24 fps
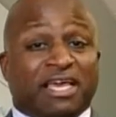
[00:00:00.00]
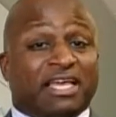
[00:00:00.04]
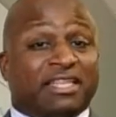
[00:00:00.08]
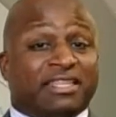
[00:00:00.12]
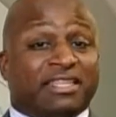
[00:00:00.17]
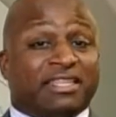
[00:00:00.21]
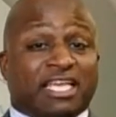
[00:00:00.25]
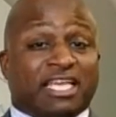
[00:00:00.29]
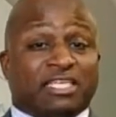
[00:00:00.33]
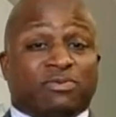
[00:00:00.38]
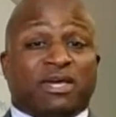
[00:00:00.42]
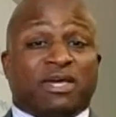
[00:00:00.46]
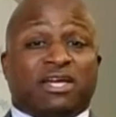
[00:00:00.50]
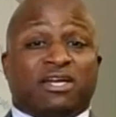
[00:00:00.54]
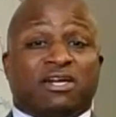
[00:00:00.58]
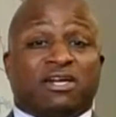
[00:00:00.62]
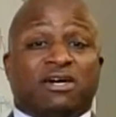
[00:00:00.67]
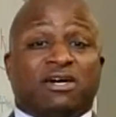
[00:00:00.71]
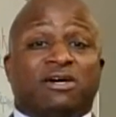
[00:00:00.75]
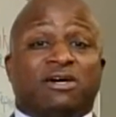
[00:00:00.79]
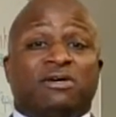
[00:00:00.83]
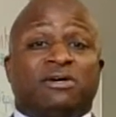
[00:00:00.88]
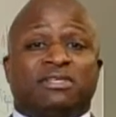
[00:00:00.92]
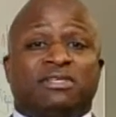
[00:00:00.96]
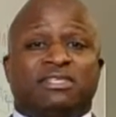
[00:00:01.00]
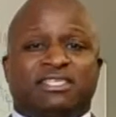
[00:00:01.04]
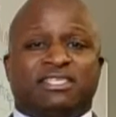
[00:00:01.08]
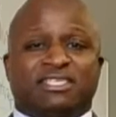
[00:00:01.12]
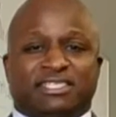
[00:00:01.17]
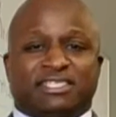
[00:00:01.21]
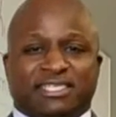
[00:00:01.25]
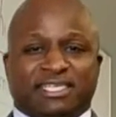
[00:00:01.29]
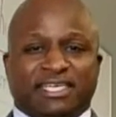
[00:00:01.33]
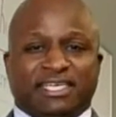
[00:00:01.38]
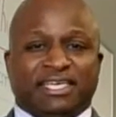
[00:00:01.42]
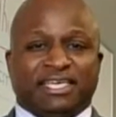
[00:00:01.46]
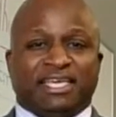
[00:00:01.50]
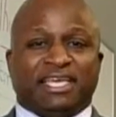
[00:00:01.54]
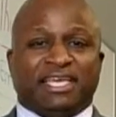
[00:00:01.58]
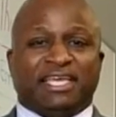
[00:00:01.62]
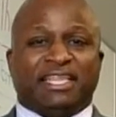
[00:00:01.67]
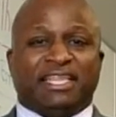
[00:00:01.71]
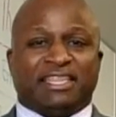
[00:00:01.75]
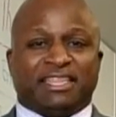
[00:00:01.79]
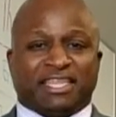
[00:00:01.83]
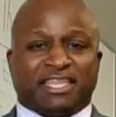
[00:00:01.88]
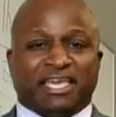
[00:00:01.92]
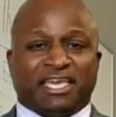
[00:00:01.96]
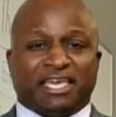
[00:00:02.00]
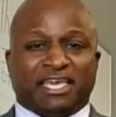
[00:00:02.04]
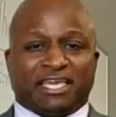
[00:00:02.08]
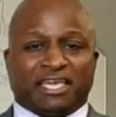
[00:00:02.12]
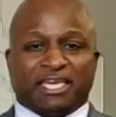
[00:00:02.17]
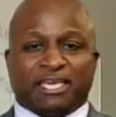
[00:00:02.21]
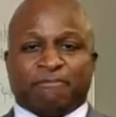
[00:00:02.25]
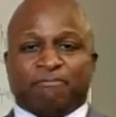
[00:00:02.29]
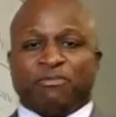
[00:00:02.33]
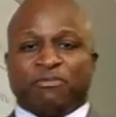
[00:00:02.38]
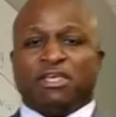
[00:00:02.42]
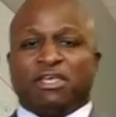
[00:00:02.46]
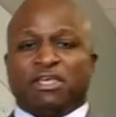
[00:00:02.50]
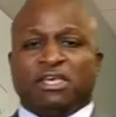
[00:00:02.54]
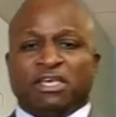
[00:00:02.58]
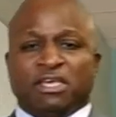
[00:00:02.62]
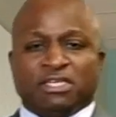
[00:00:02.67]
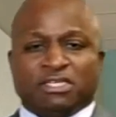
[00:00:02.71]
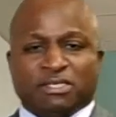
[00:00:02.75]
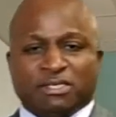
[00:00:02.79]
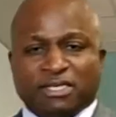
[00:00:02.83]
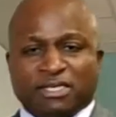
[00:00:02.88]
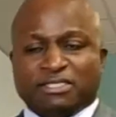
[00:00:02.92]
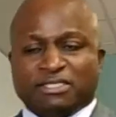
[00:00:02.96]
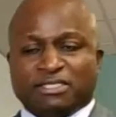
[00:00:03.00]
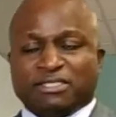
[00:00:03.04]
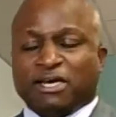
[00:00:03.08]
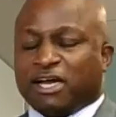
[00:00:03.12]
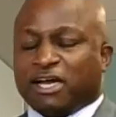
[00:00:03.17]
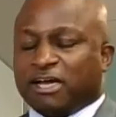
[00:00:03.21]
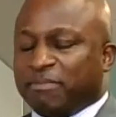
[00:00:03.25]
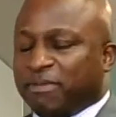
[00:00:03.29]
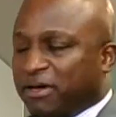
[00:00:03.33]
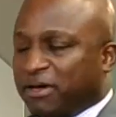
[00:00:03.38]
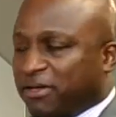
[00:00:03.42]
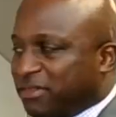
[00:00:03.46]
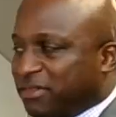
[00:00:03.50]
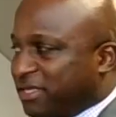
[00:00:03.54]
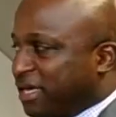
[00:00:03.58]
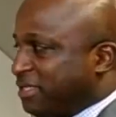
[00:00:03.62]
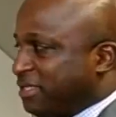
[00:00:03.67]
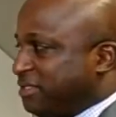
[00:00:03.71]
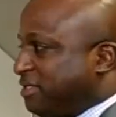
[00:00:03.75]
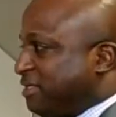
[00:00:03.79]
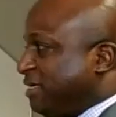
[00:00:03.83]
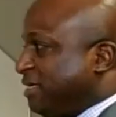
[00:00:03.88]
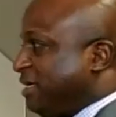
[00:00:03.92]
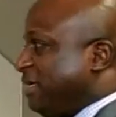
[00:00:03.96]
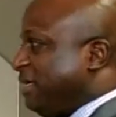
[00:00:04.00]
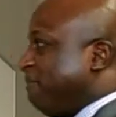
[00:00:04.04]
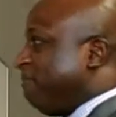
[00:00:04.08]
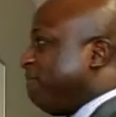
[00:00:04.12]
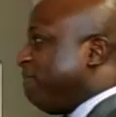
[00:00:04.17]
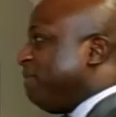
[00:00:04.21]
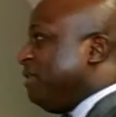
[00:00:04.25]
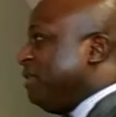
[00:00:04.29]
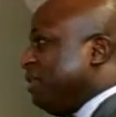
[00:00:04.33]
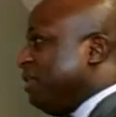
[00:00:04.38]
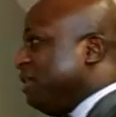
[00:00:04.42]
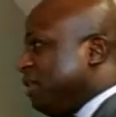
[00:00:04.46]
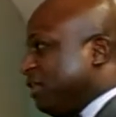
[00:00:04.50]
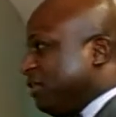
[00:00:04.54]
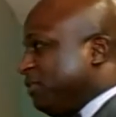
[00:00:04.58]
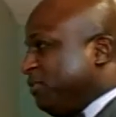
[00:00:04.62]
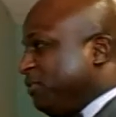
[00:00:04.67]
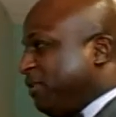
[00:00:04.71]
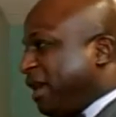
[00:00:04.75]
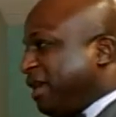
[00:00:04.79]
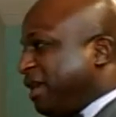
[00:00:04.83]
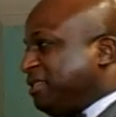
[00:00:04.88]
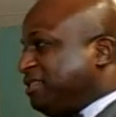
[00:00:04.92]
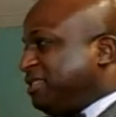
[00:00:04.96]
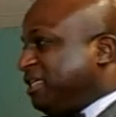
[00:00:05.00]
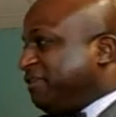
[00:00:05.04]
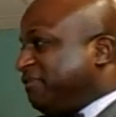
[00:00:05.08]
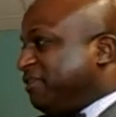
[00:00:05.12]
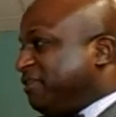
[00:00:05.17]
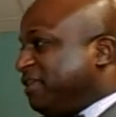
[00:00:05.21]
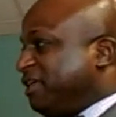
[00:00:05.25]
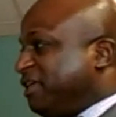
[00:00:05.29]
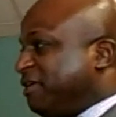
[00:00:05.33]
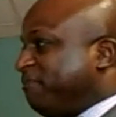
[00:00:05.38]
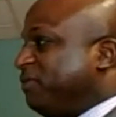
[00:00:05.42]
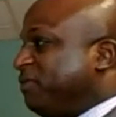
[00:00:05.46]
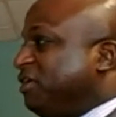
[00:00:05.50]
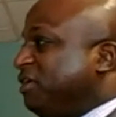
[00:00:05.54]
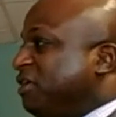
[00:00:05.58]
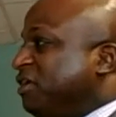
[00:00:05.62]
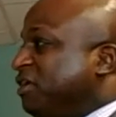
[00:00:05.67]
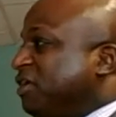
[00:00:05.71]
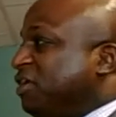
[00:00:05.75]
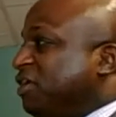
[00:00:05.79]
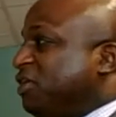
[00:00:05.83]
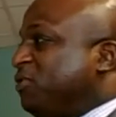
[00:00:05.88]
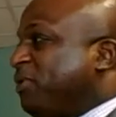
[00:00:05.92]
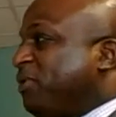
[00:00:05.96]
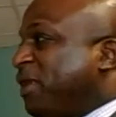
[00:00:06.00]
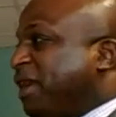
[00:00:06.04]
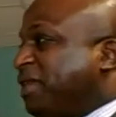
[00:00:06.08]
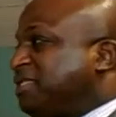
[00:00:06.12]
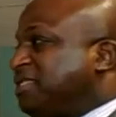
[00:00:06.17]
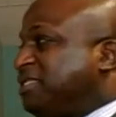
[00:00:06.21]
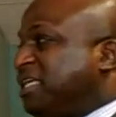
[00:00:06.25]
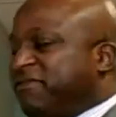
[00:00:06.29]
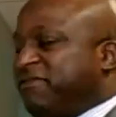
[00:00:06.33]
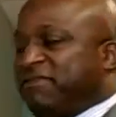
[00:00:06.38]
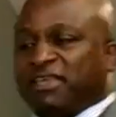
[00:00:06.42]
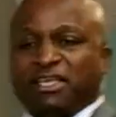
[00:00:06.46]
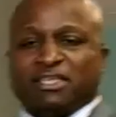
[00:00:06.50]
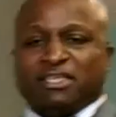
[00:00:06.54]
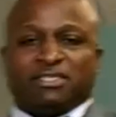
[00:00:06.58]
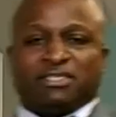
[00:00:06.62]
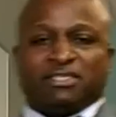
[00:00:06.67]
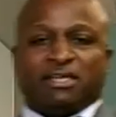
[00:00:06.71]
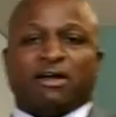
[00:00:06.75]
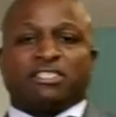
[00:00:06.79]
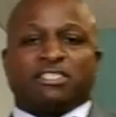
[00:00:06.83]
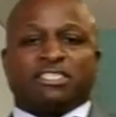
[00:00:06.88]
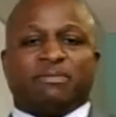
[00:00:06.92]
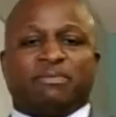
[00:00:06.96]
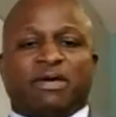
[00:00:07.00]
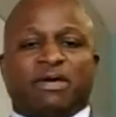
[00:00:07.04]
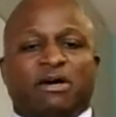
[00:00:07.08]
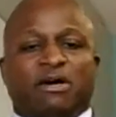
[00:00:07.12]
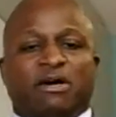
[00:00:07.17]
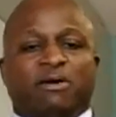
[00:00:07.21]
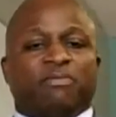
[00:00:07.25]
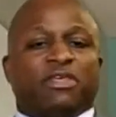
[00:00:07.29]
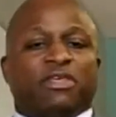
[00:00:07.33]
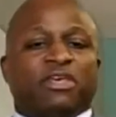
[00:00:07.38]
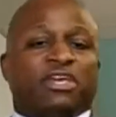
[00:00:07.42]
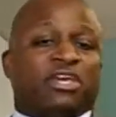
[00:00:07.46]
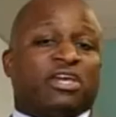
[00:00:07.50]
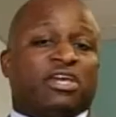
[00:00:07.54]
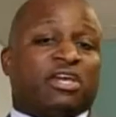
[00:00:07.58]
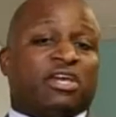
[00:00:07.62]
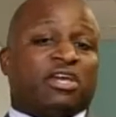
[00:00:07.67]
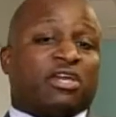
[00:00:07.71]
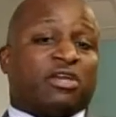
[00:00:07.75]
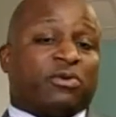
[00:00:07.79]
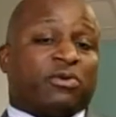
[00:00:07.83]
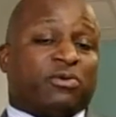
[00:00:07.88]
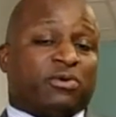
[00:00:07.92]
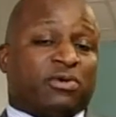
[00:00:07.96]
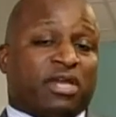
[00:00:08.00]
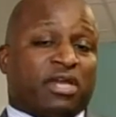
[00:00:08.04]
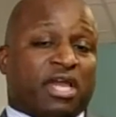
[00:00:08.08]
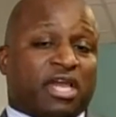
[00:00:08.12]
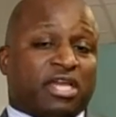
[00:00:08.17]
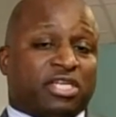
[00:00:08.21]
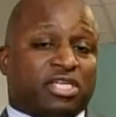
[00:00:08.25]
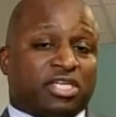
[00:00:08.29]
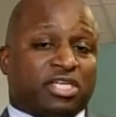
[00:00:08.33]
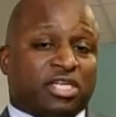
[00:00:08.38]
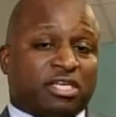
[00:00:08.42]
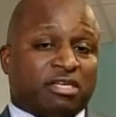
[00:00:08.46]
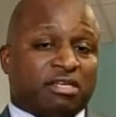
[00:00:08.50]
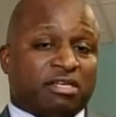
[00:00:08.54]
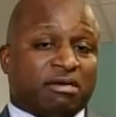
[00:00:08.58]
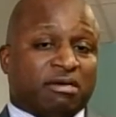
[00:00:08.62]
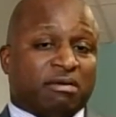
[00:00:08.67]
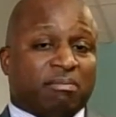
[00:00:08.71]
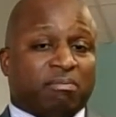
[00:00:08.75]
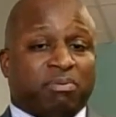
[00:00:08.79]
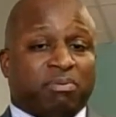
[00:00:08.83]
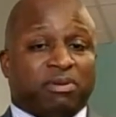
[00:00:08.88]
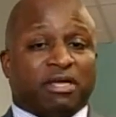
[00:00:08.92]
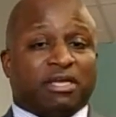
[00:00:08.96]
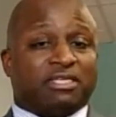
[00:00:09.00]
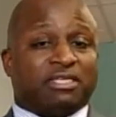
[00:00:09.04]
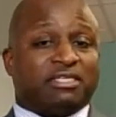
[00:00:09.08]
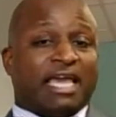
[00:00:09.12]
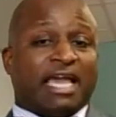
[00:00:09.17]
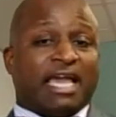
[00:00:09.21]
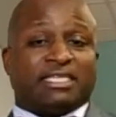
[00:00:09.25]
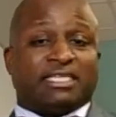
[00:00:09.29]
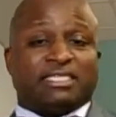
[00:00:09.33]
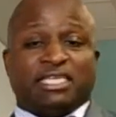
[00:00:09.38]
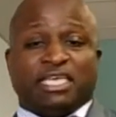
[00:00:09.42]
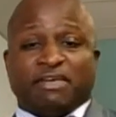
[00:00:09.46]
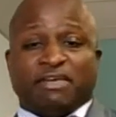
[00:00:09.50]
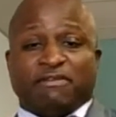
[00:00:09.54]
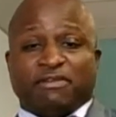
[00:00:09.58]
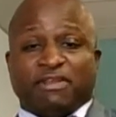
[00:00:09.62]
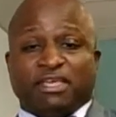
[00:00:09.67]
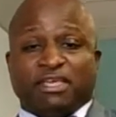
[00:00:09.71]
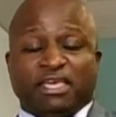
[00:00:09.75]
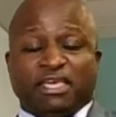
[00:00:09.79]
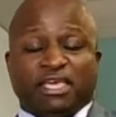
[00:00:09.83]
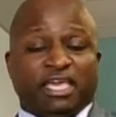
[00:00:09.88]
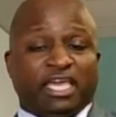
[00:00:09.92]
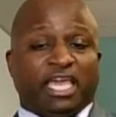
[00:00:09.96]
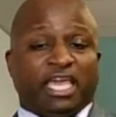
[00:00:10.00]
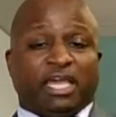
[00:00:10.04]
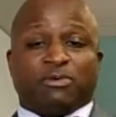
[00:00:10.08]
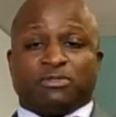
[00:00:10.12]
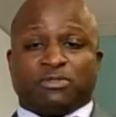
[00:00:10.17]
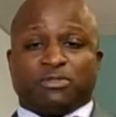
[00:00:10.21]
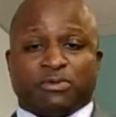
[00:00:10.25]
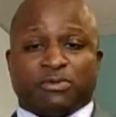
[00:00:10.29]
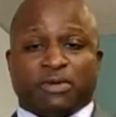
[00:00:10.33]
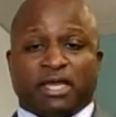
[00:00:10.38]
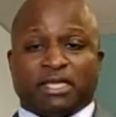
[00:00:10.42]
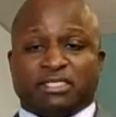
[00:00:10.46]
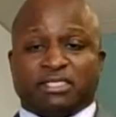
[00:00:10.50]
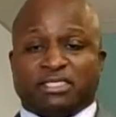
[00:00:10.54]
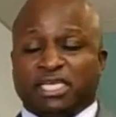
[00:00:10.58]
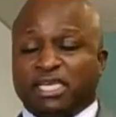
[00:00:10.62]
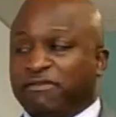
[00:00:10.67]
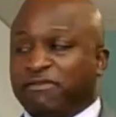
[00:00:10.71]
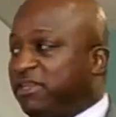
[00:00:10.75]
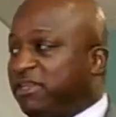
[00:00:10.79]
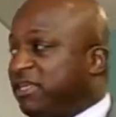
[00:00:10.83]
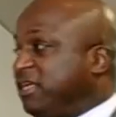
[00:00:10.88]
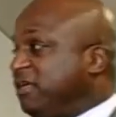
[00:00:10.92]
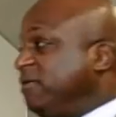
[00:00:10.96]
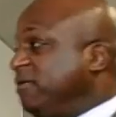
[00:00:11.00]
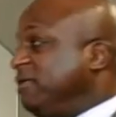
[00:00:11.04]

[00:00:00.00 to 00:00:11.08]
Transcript: That's what I call C thinking. So let's talk about that today. Creativity. Creativity talks about creation plus activity equals creativity.